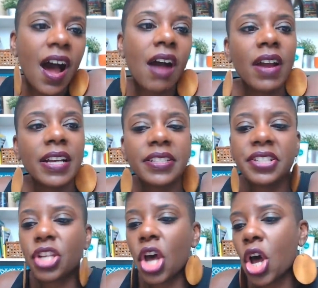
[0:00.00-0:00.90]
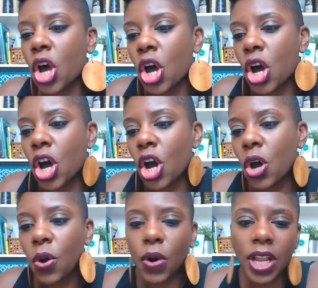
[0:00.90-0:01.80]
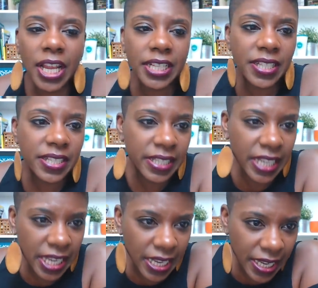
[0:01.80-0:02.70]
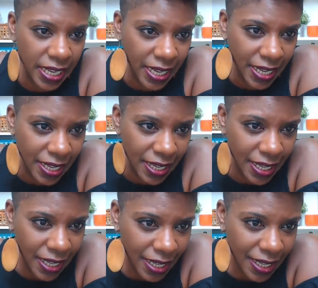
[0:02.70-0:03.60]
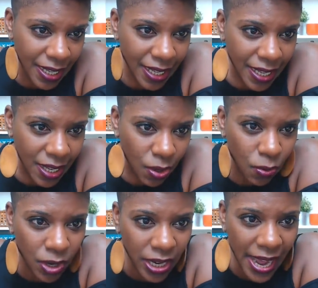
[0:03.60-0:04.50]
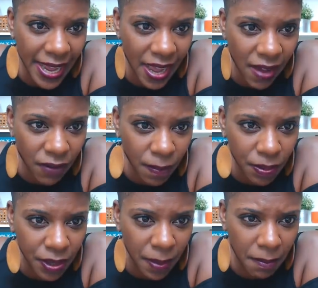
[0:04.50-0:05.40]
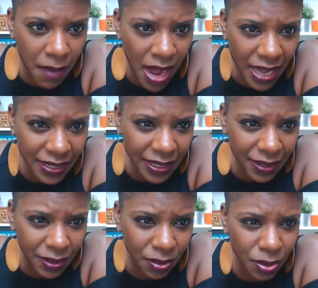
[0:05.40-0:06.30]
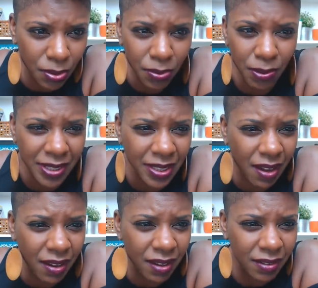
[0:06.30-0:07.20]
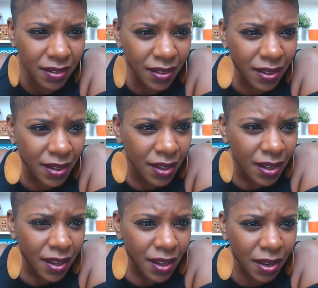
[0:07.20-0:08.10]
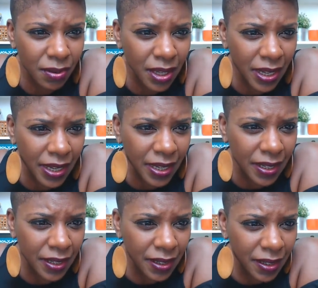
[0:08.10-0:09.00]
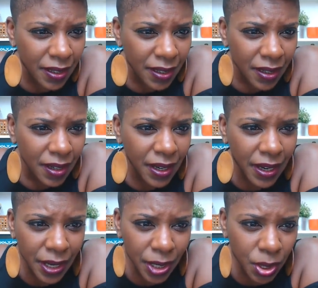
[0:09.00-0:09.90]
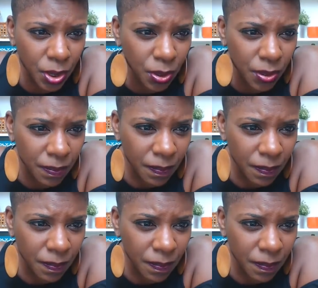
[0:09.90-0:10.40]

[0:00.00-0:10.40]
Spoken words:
All right, so let's see. Would I ever put a Molly? Who, what the? Okay. No.